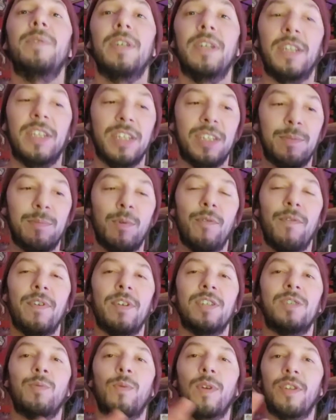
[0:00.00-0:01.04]
This movie
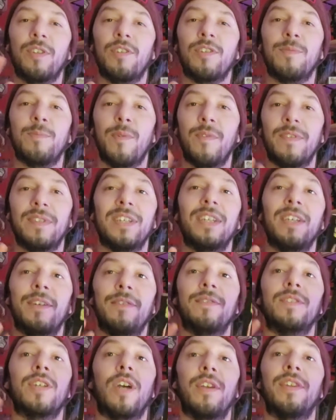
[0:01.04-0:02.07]
is one of those movies that it
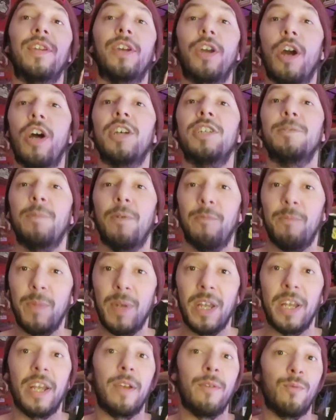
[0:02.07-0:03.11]
was on the cusp of
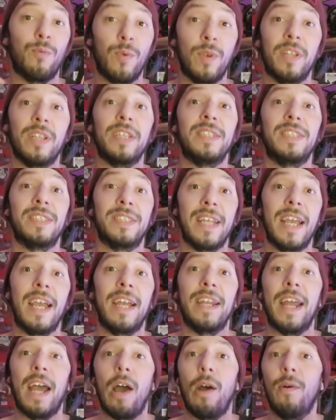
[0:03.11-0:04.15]
being a really
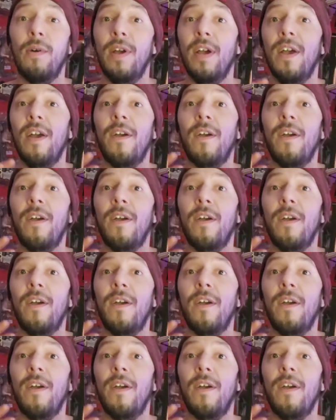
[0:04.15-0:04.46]
standout,